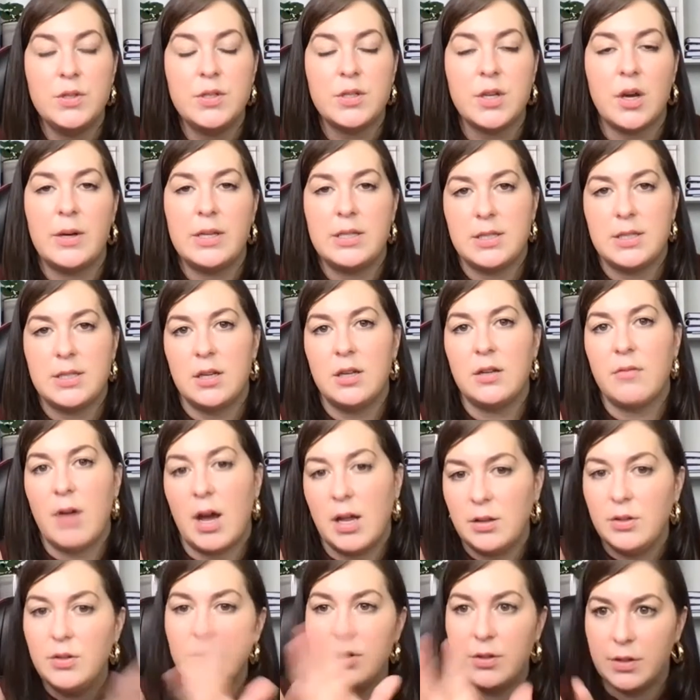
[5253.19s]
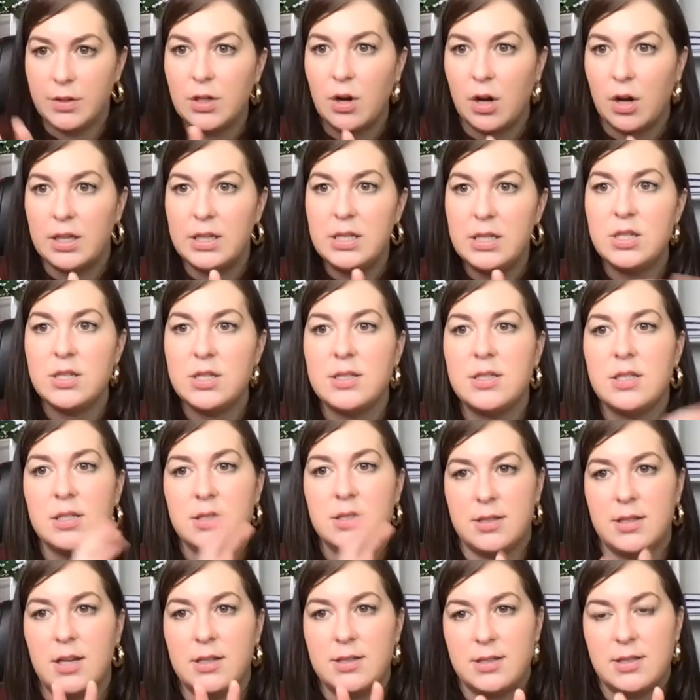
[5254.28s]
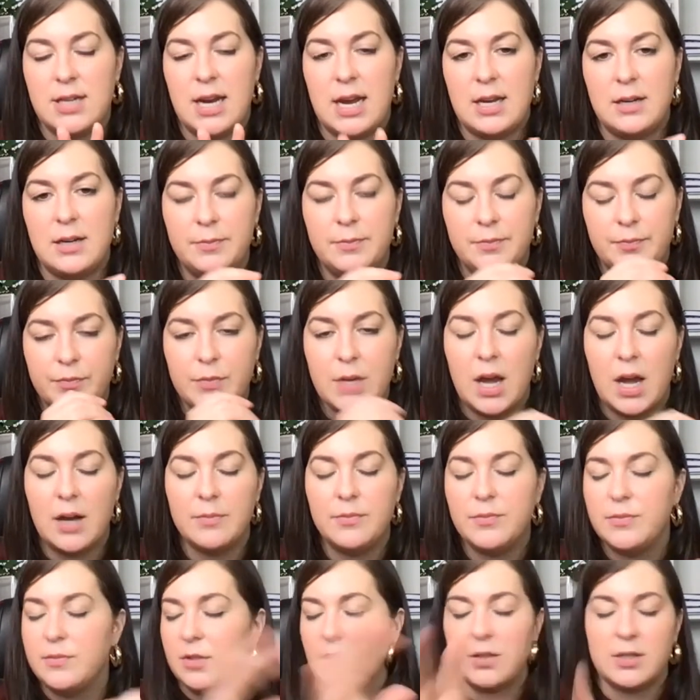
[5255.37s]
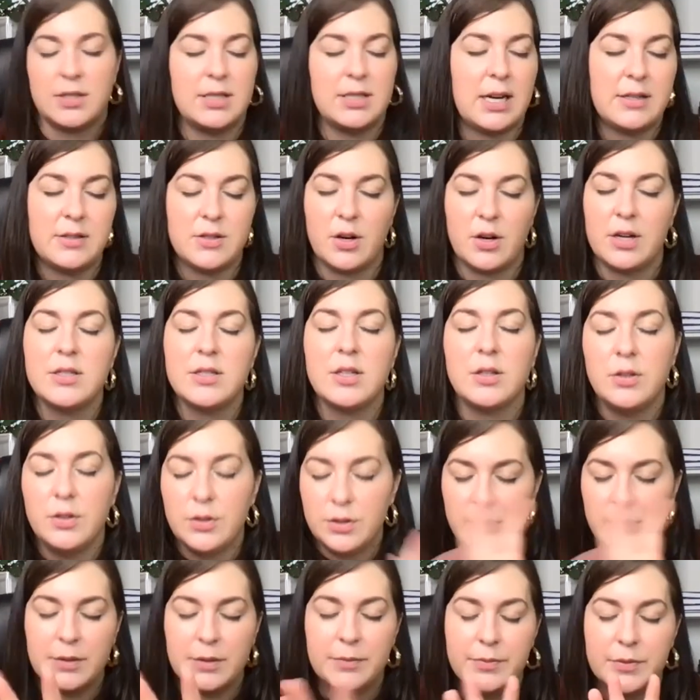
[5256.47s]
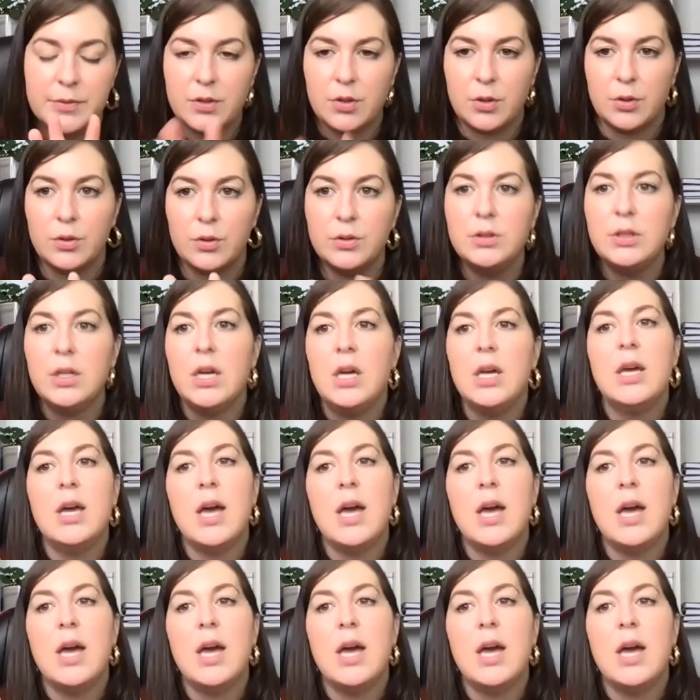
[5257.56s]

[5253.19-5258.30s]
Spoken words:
So it's a Lutheran college. It's just it's a Lutheran school,